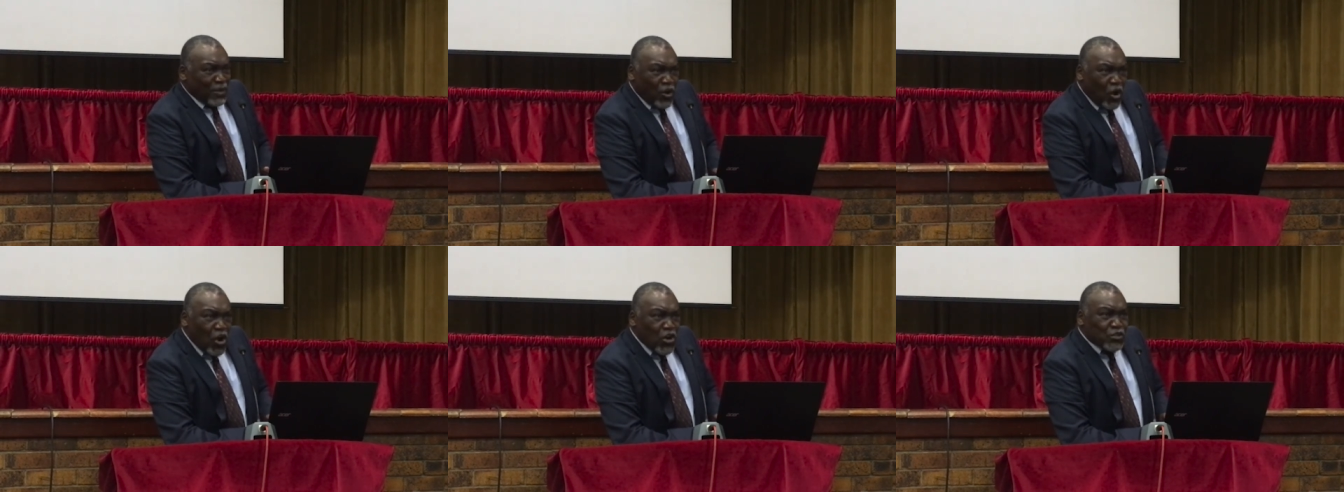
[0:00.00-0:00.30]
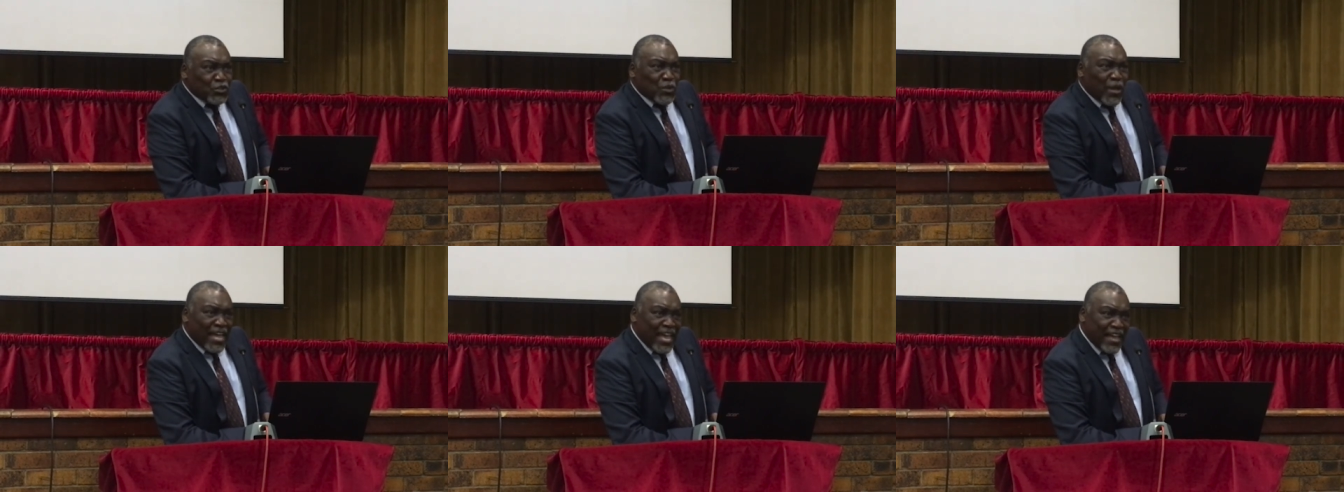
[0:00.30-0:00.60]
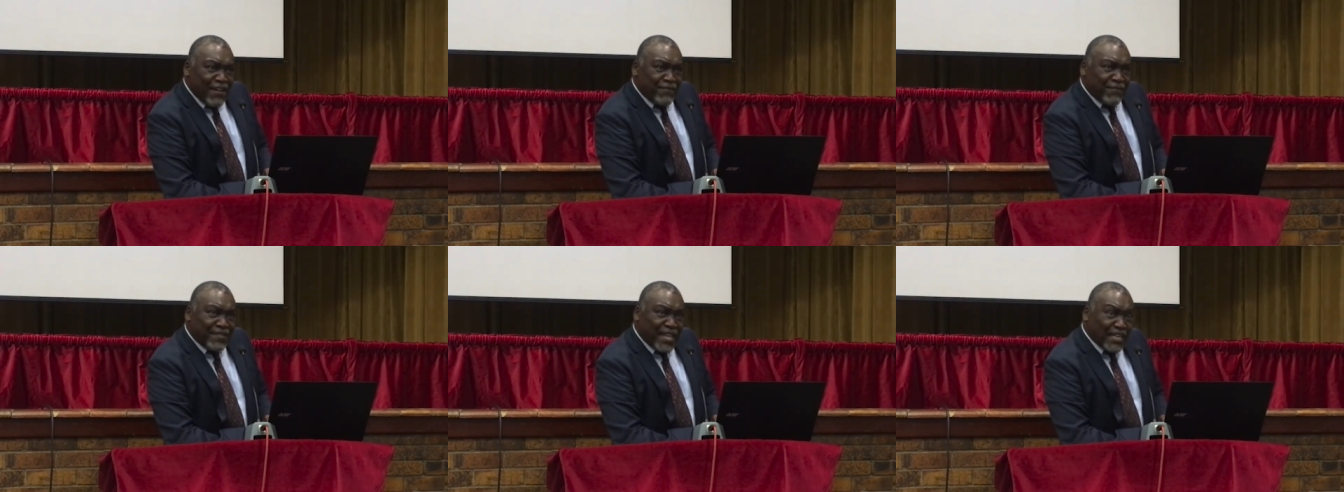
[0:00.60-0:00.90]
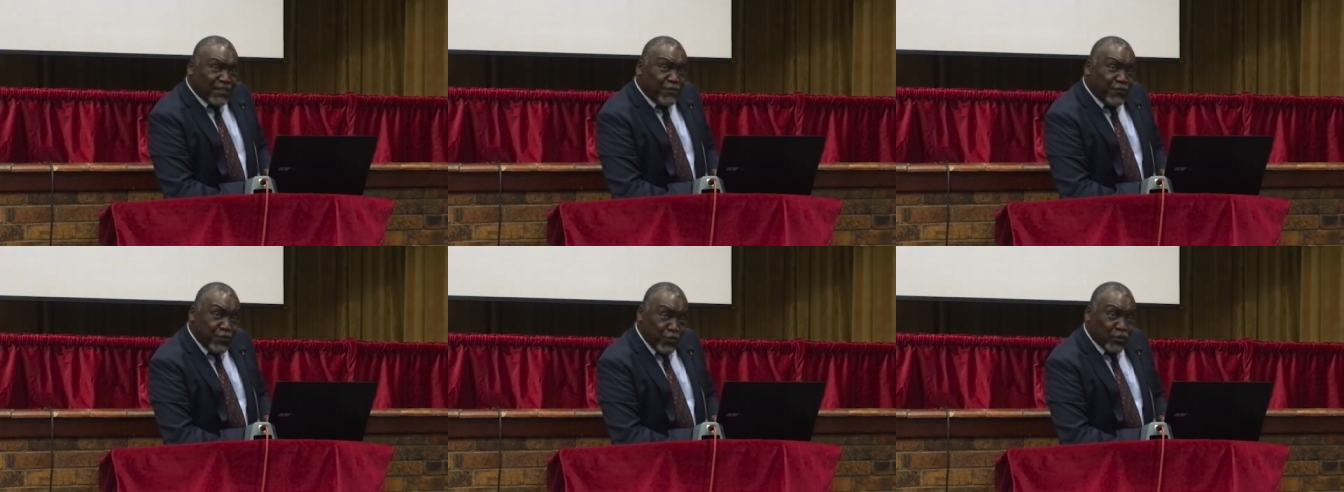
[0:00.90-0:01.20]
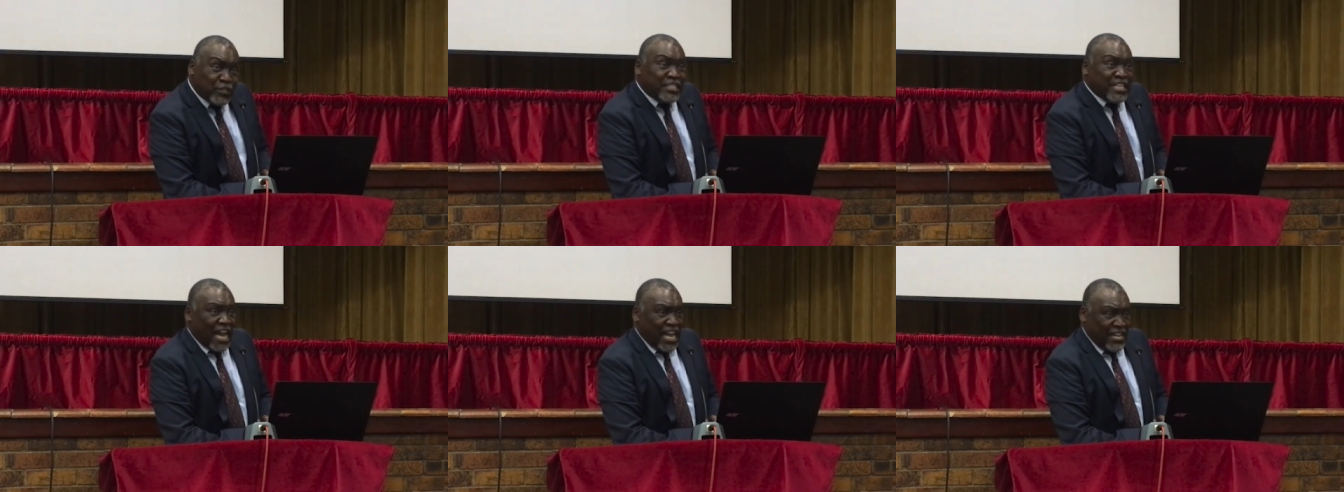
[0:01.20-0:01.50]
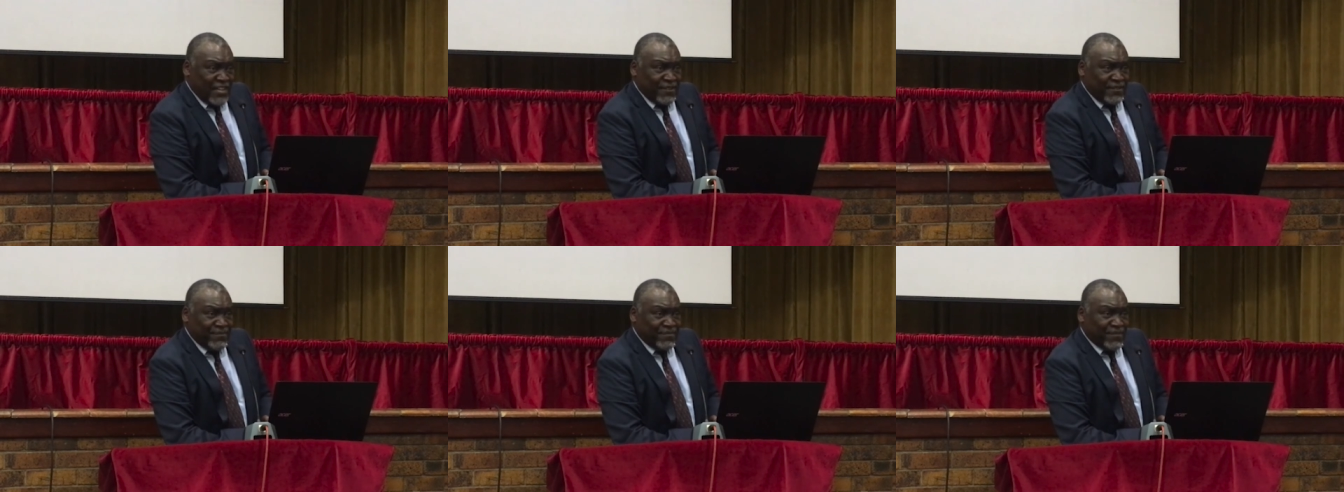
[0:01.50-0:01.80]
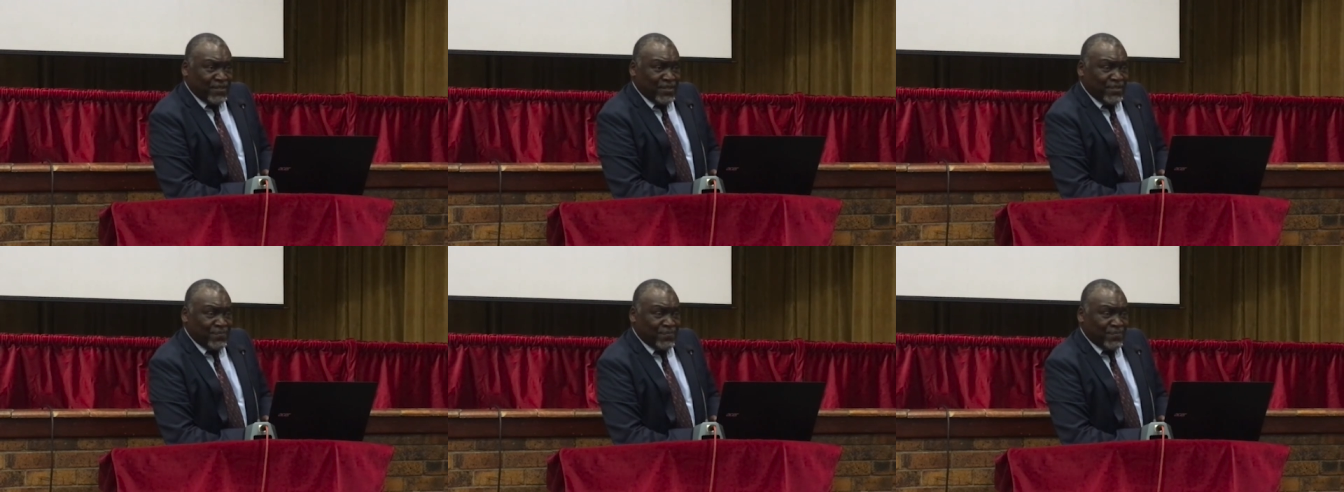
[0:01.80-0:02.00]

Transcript: But we also have that future.